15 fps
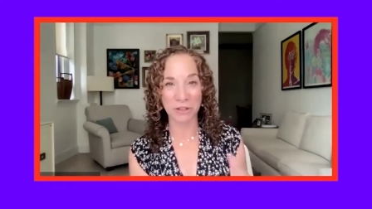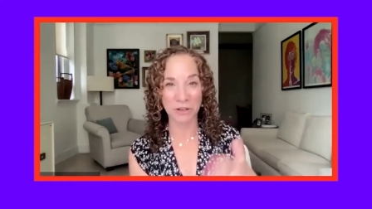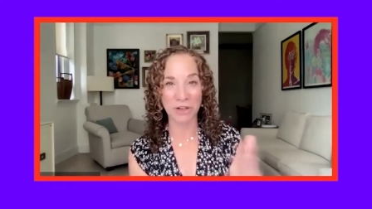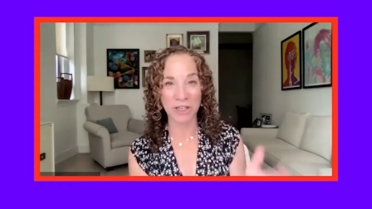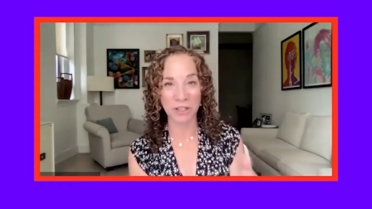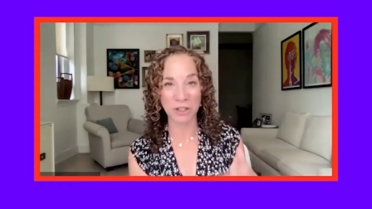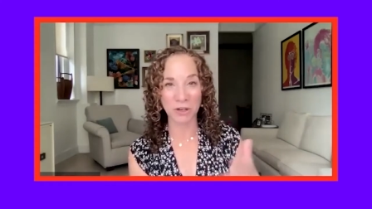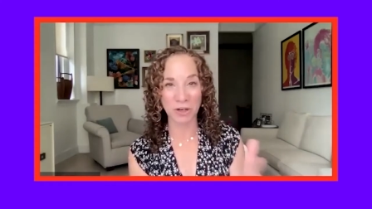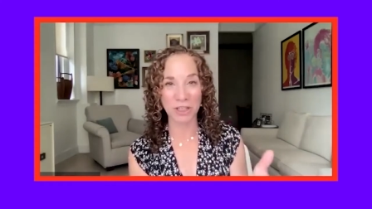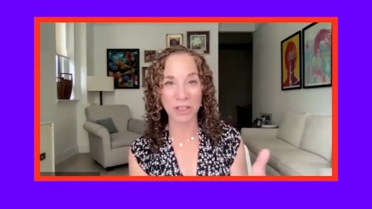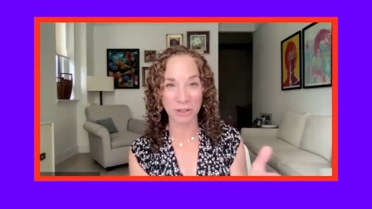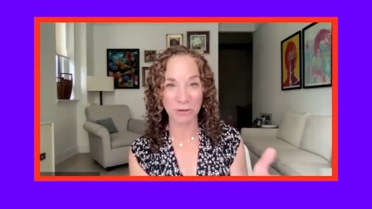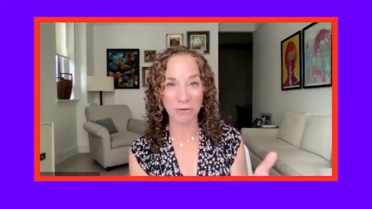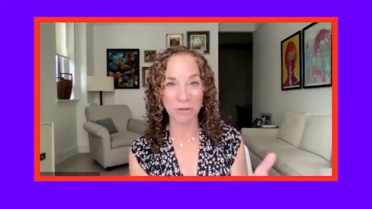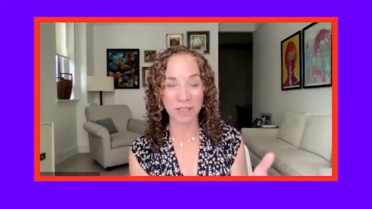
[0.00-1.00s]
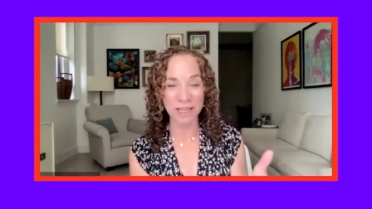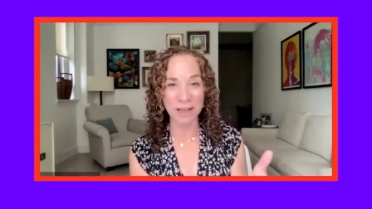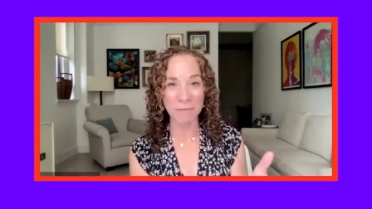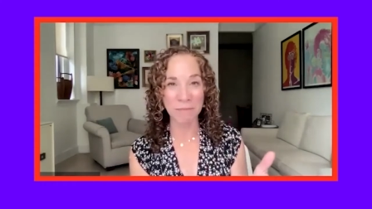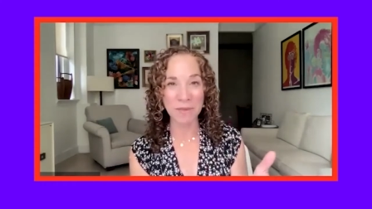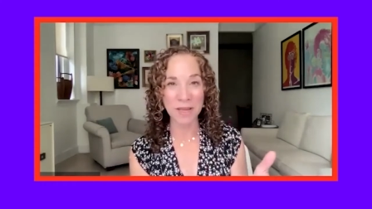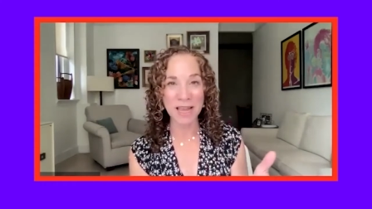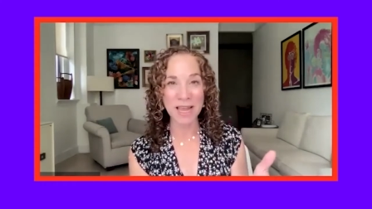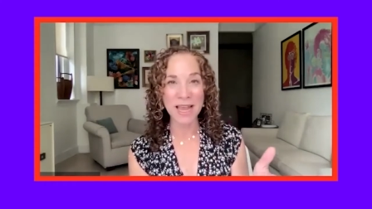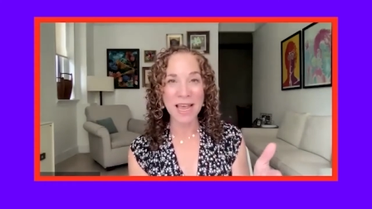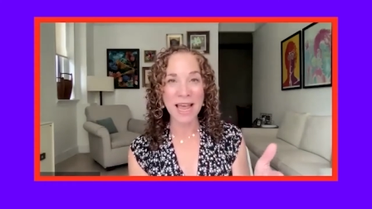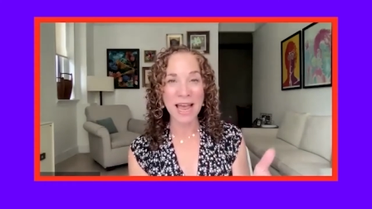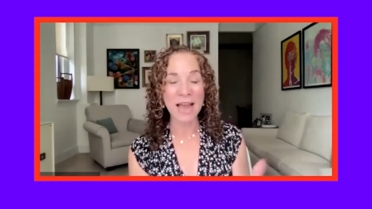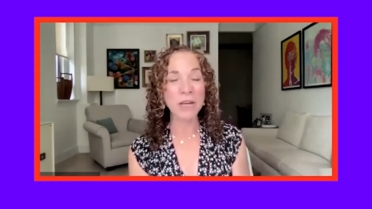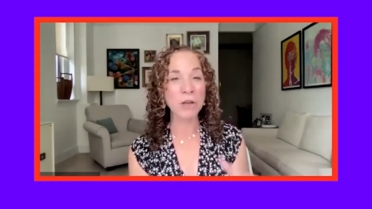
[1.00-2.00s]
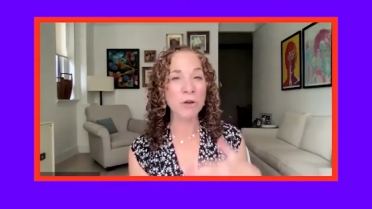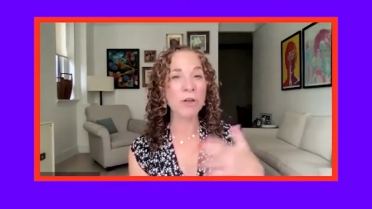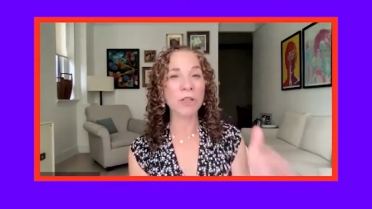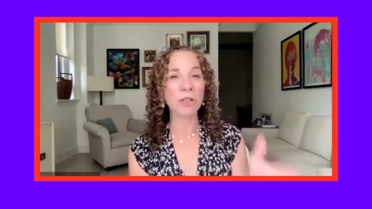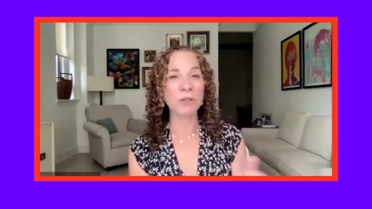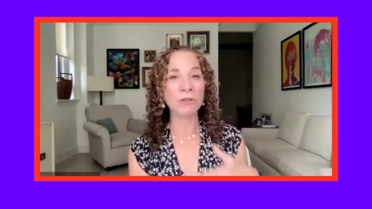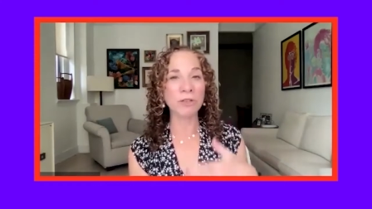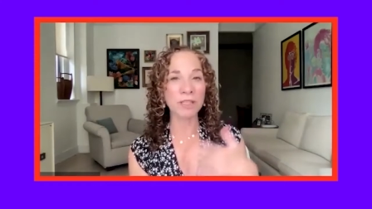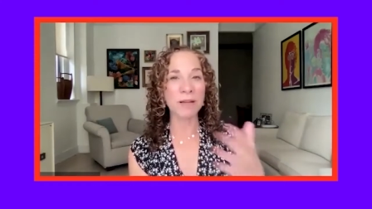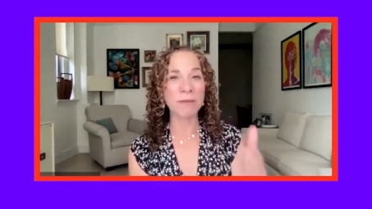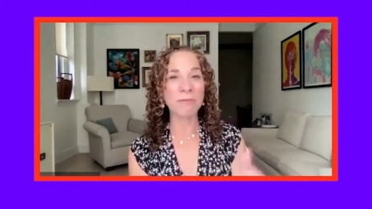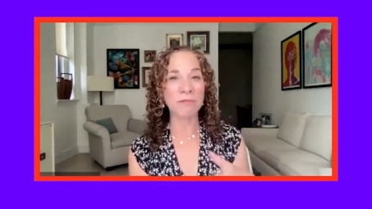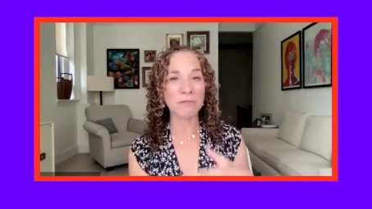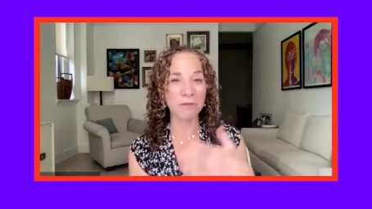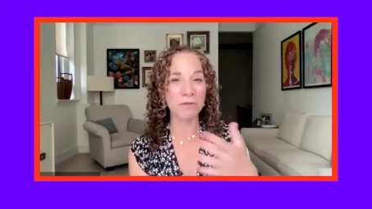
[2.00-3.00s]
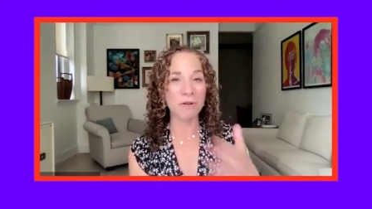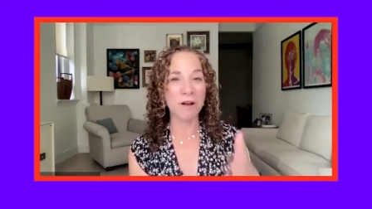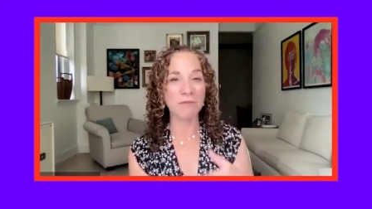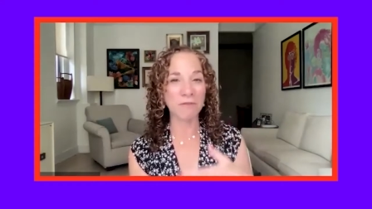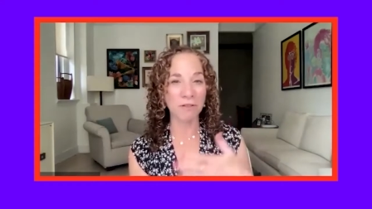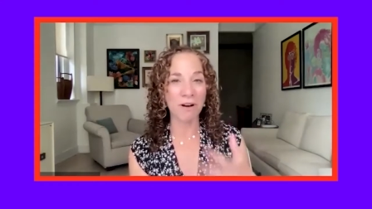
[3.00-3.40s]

going to start to lose them and you could lose them through a